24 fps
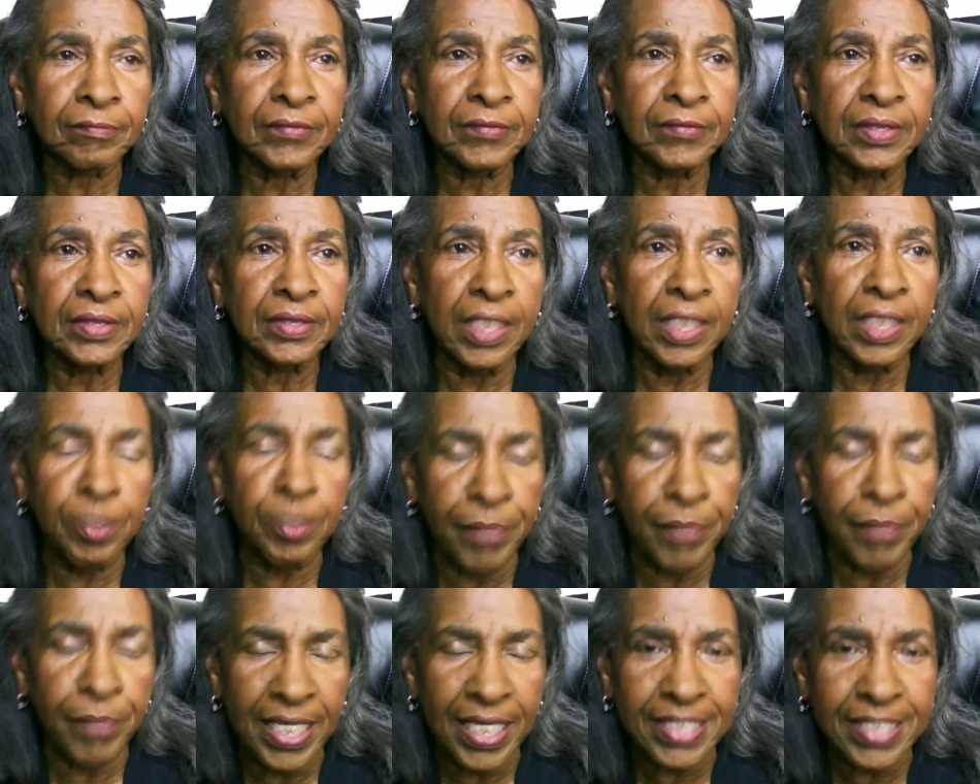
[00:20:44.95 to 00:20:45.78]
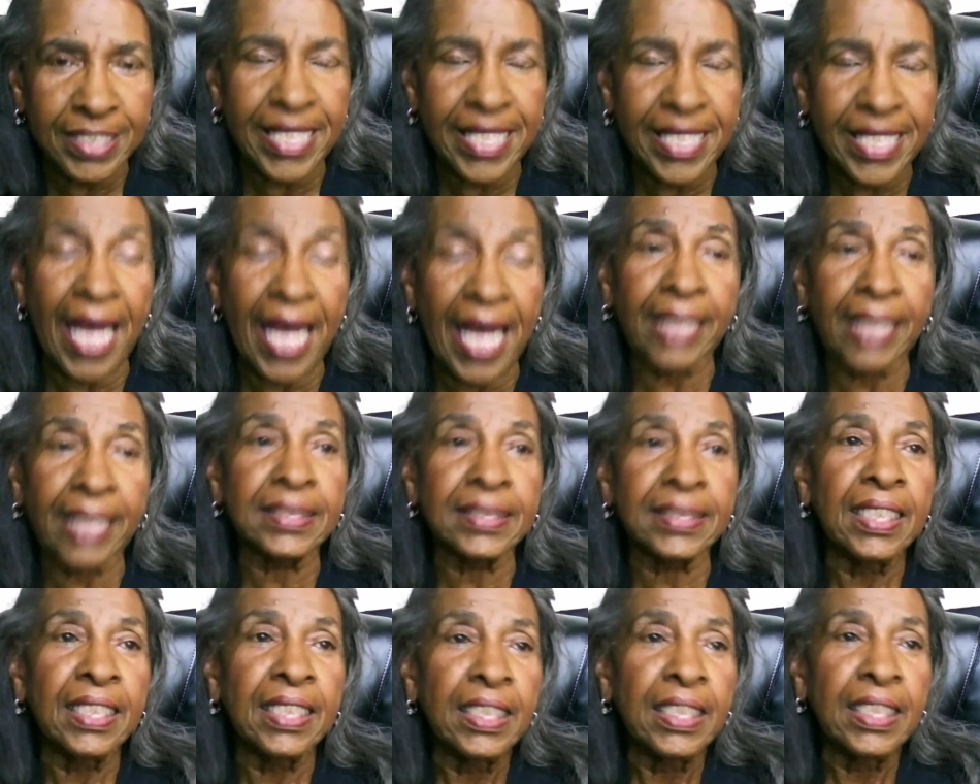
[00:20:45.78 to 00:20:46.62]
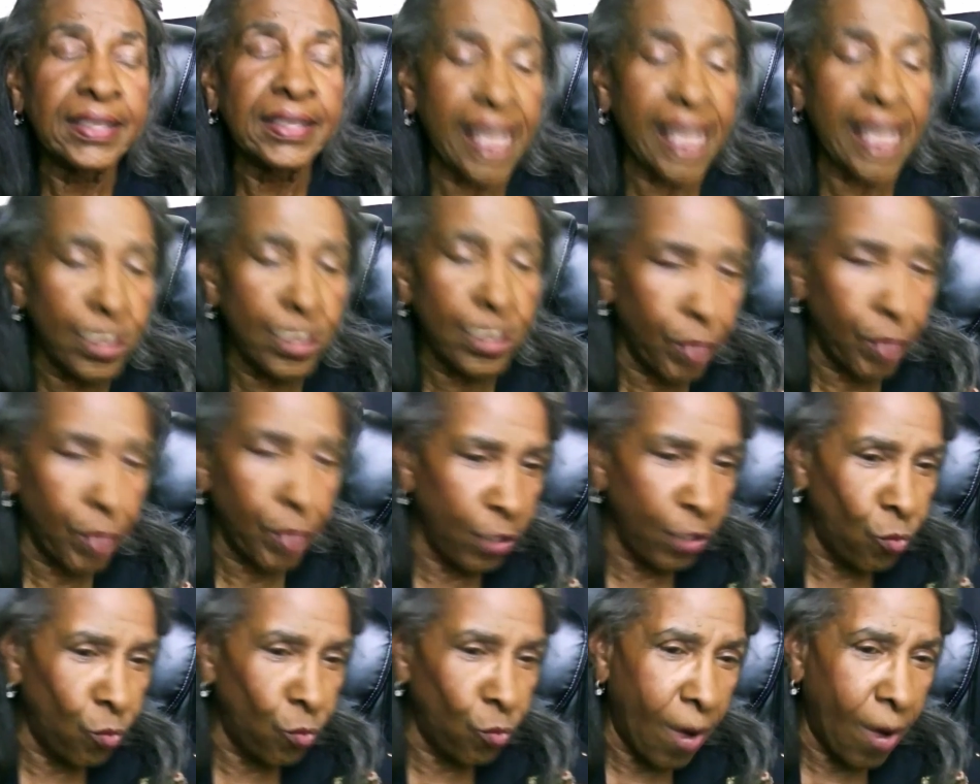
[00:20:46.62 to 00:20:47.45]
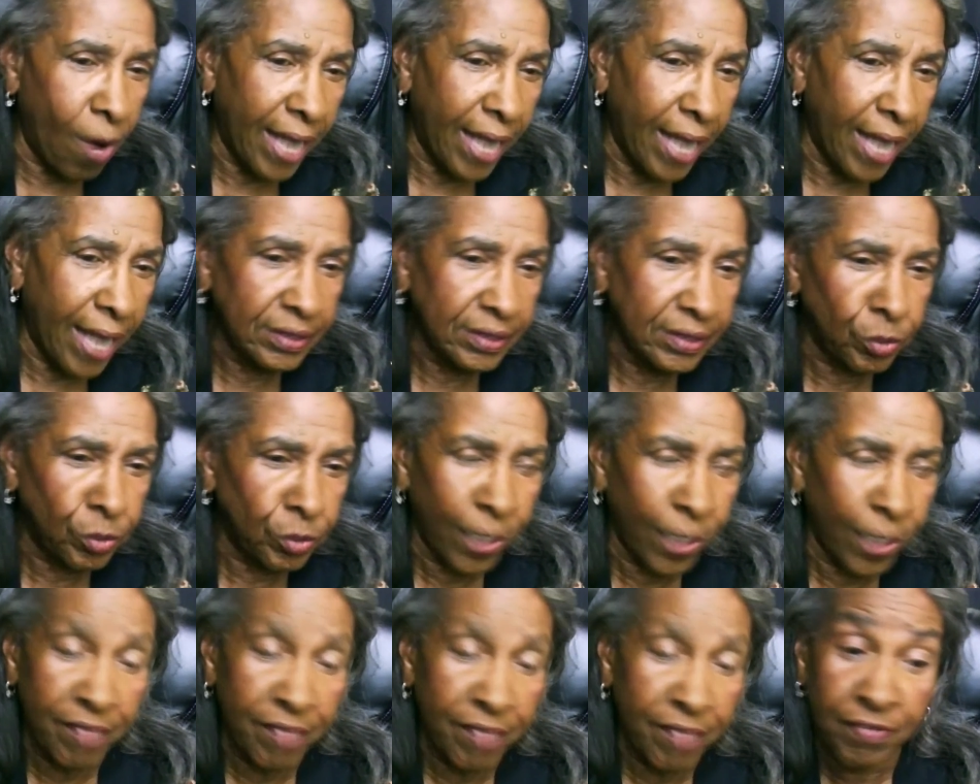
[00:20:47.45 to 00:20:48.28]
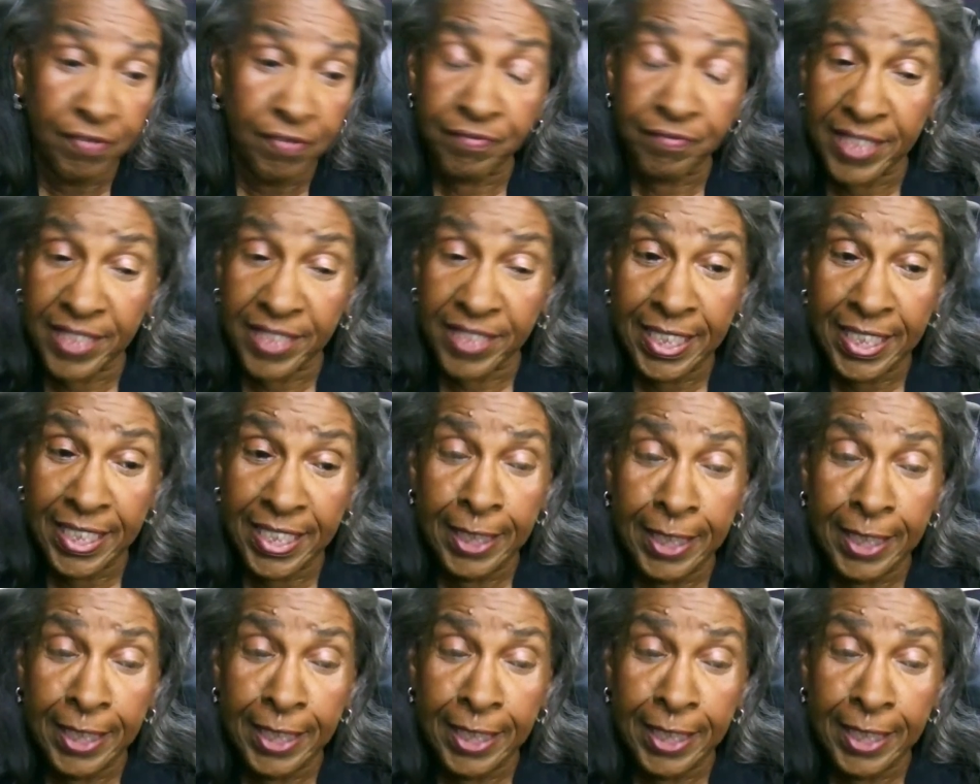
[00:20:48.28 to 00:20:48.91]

to be exact, January 1, 2015,